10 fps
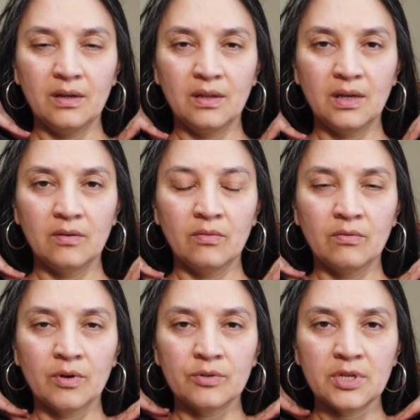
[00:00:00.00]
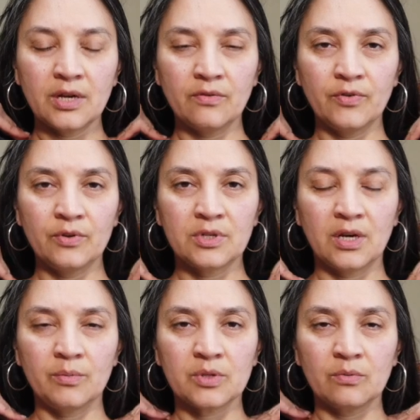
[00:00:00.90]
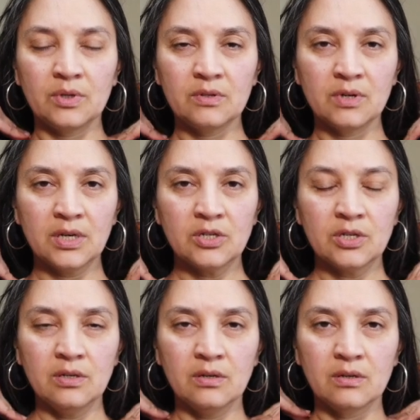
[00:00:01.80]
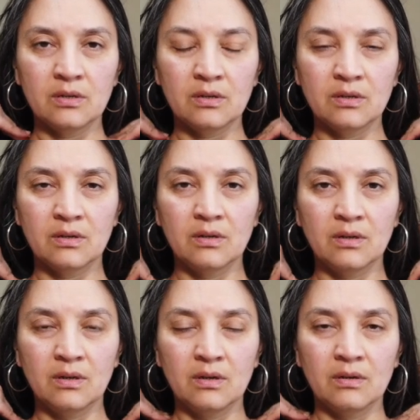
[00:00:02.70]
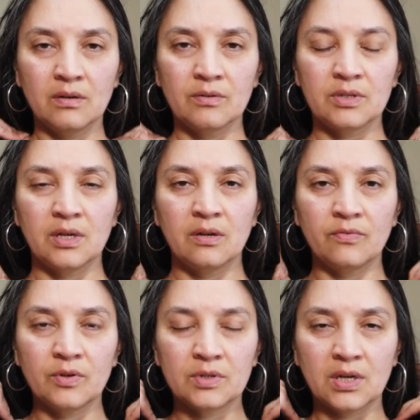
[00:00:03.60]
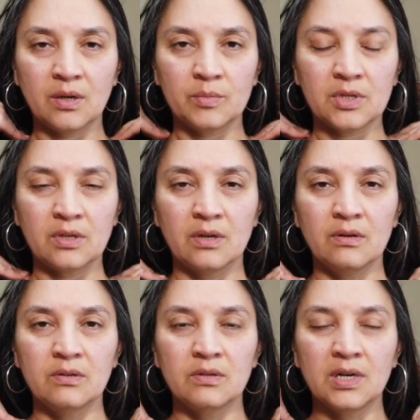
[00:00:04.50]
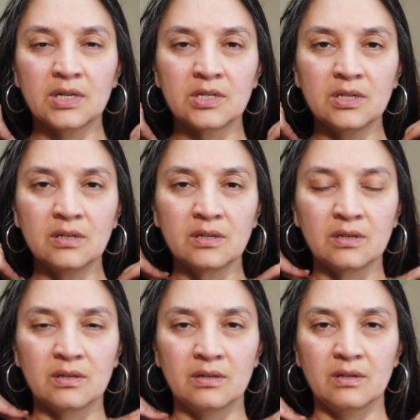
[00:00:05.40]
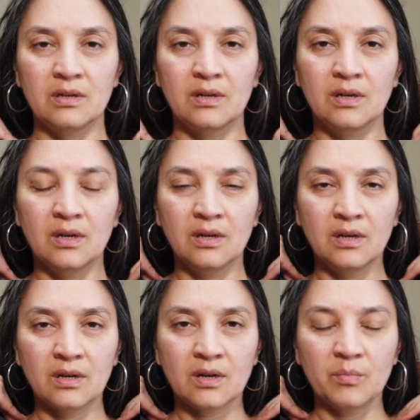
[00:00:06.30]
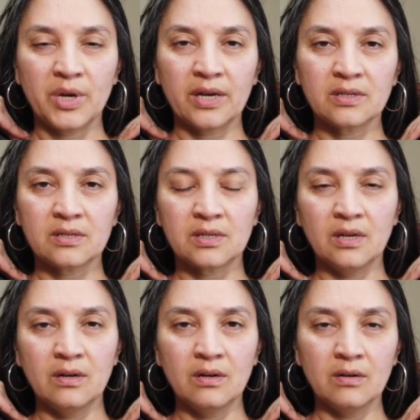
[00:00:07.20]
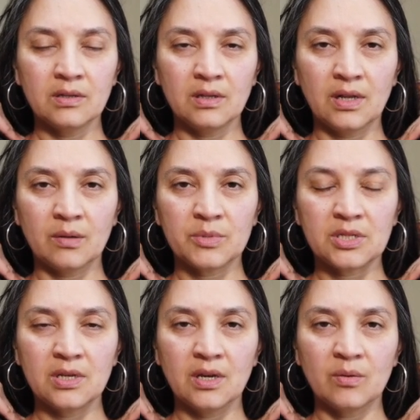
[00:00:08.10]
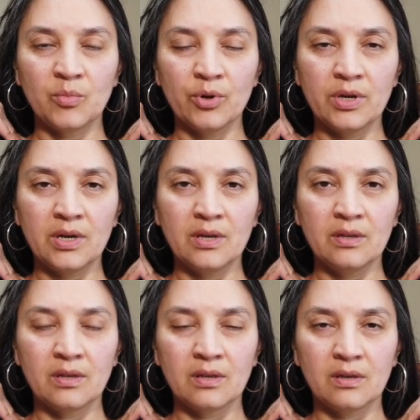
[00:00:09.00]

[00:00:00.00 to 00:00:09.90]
And then rotate a few times in one direction. Rotate a few times in the other direction. Come back to center, let them sink and breathe.